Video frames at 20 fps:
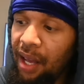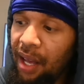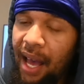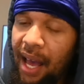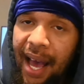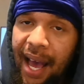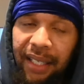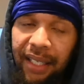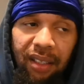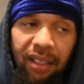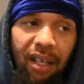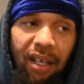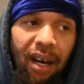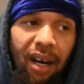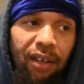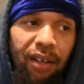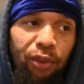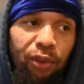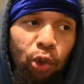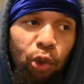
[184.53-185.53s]

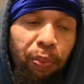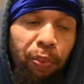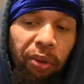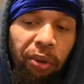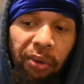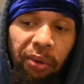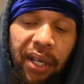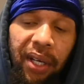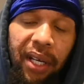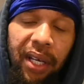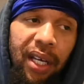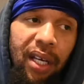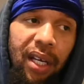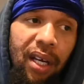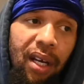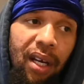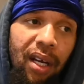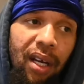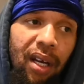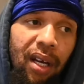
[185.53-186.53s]
Eska to Puri,
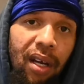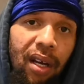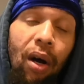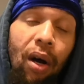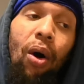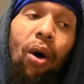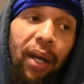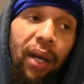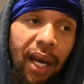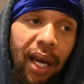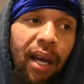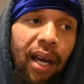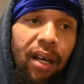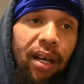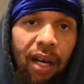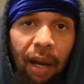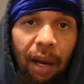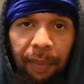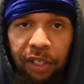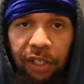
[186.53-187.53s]
okay,
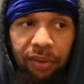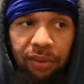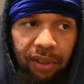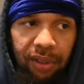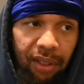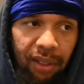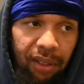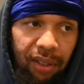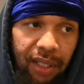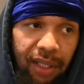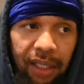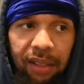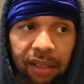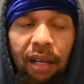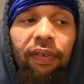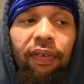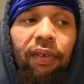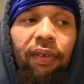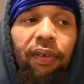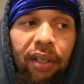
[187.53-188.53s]
I'm interested. That's
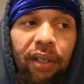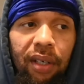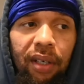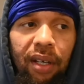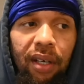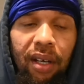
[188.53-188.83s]
different.